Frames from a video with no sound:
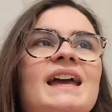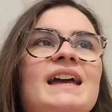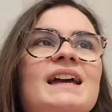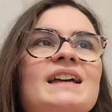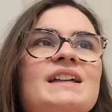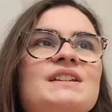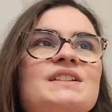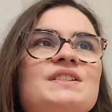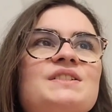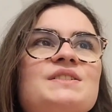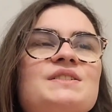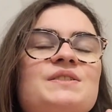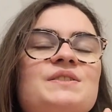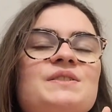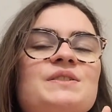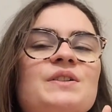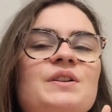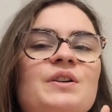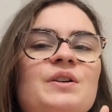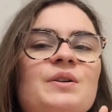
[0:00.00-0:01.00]
And
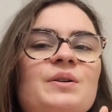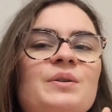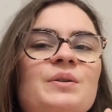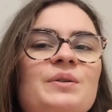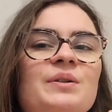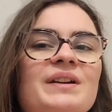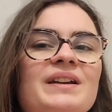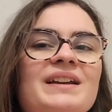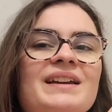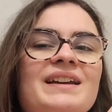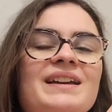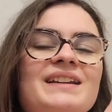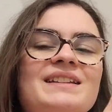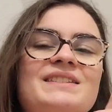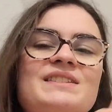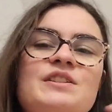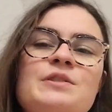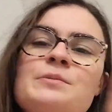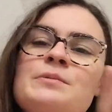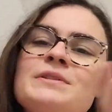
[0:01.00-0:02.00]
so
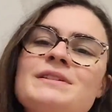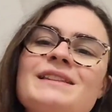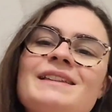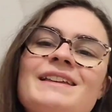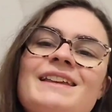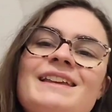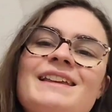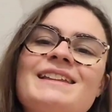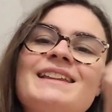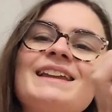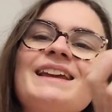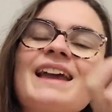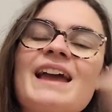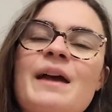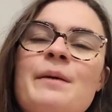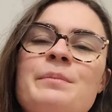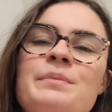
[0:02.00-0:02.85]
it's almost like